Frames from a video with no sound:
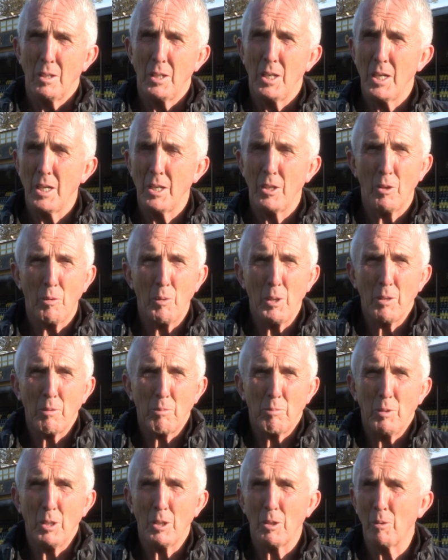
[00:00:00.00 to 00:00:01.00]
Yeah, no, we'll
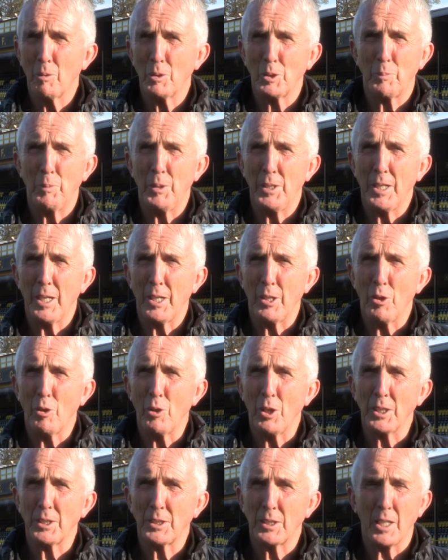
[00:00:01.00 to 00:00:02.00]
we'll always be dead
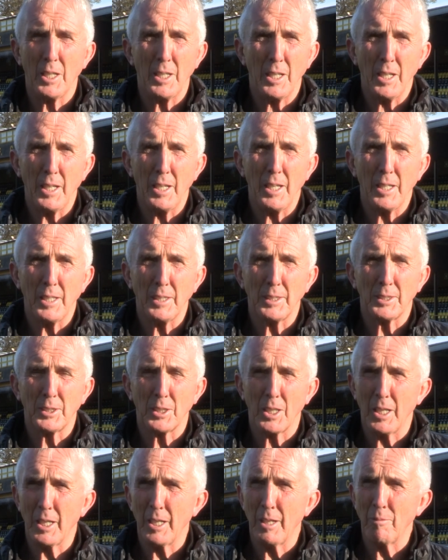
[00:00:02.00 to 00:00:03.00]
honest. it, it is.
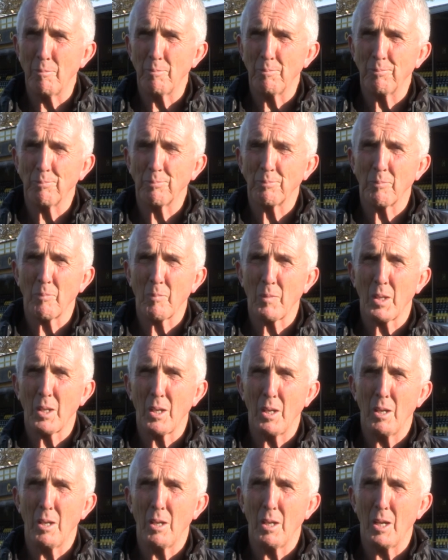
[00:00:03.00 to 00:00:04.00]
Um,
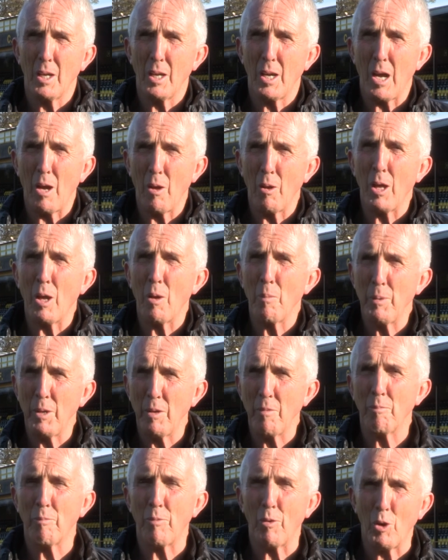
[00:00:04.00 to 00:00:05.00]
uh, I'll, I'll, be
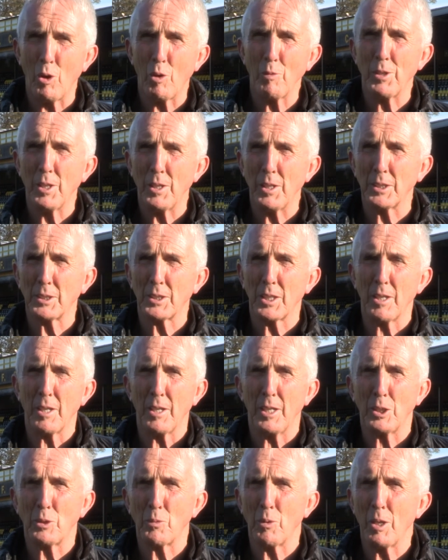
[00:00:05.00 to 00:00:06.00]
involved in the Southern
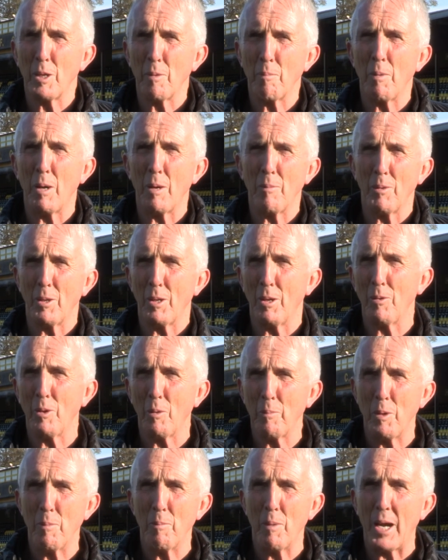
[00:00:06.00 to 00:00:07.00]
Knights. Well, i will not
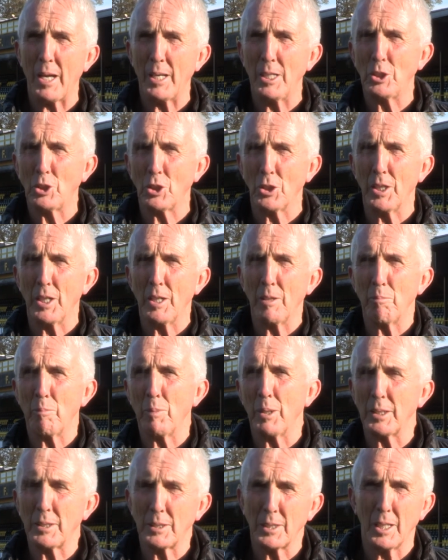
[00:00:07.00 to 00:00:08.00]
be managing it,
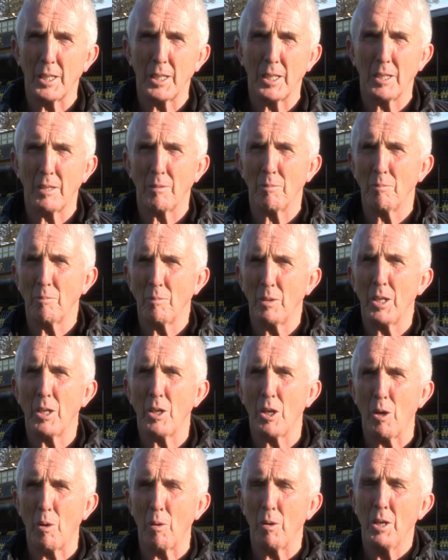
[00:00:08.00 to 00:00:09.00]
but uh, you
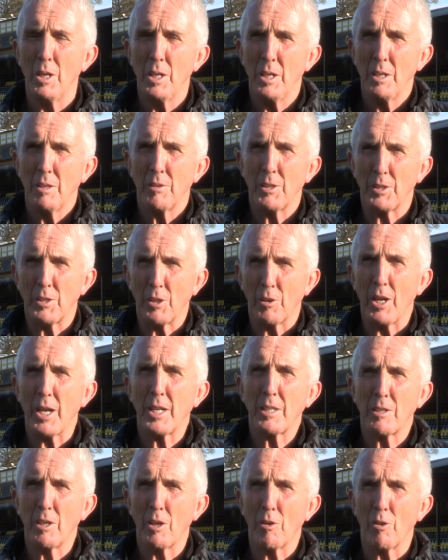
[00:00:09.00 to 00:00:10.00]
know, the
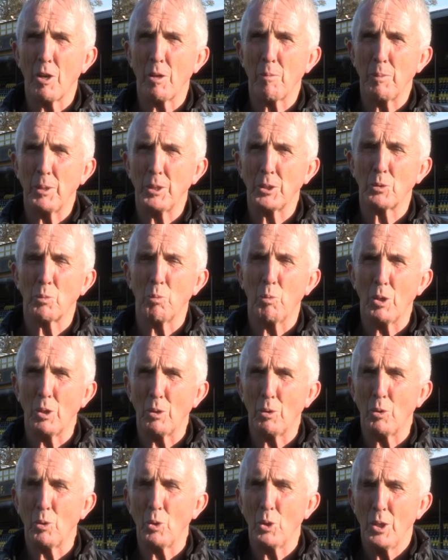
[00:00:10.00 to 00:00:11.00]
director of rugby's
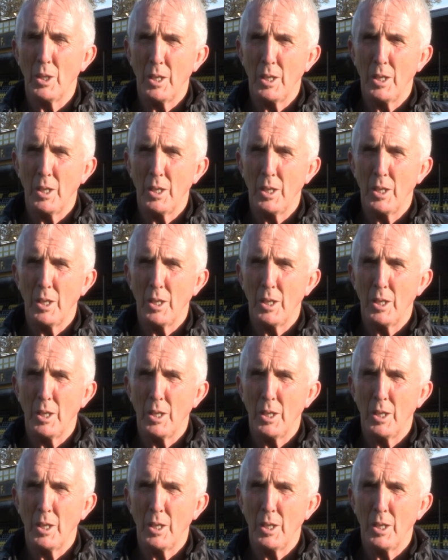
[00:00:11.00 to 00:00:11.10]
will